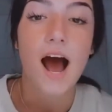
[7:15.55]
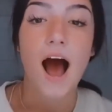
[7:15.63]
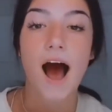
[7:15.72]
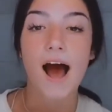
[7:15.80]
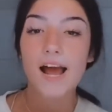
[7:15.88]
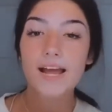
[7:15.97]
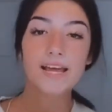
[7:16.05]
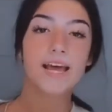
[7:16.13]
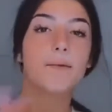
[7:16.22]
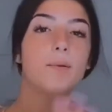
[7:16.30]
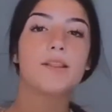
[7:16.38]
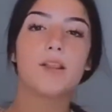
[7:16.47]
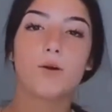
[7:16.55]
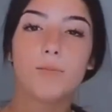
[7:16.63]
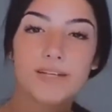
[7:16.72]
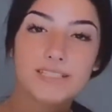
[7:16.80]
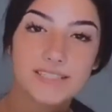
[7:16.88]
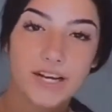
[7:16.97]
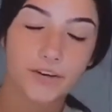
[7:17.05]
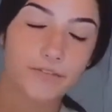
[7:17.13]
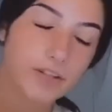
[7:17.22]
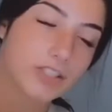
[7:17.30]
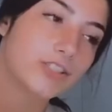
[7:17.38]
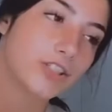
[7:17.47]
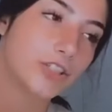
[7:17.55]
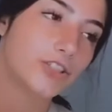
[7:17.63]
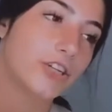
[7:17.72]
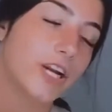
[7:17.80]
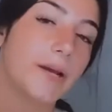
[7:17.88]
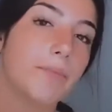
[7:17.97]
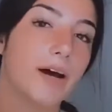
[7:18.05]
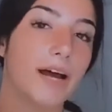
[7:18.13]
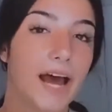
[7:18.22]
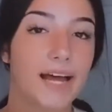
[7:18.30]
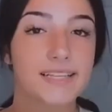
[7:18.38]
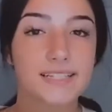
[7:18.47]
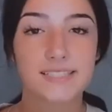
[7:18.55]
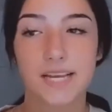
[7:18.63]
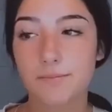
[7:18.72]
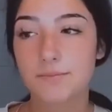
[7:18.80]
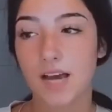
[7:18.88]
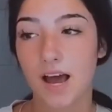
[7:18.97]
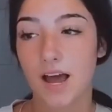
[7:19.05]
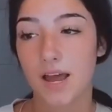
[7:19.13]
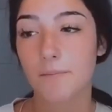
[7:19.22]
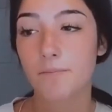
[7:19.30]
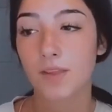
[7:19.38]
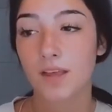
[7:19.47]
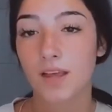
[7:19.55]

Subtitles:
I am a little bit scared for the surgery, but at the same time,